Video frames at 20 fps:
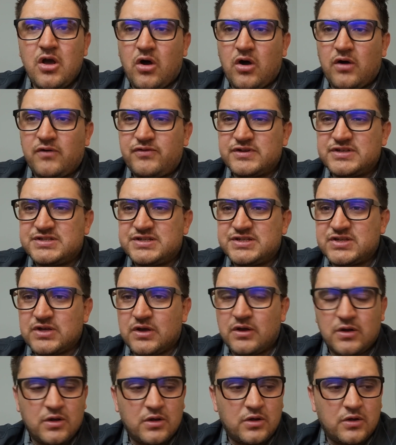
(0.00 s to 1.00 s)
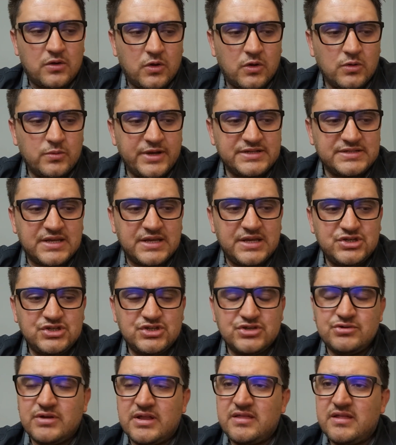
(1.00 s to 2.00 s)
offices are, are, always the issue.